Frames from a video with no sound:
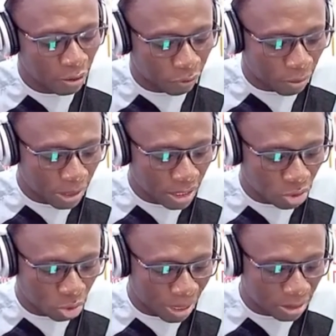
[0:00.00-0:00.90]
from Leeds
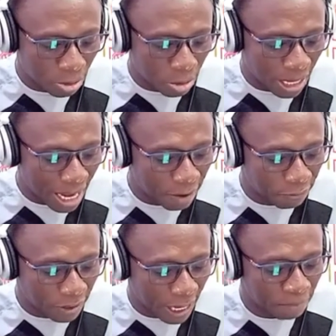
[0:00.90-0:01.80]
to Barcelona
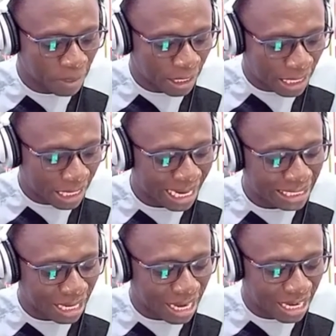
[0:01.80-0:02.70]
after the
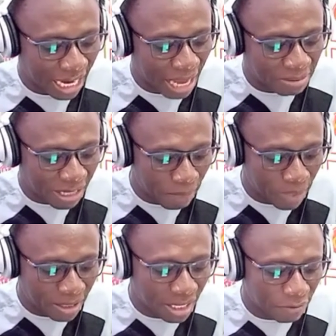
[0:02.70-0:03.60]
Catalan club
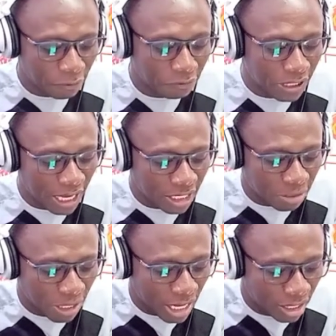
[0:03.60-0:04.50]
submitted a 58
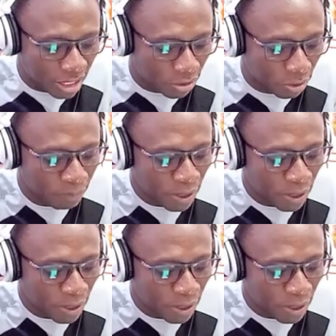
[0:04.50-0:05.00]
million euro,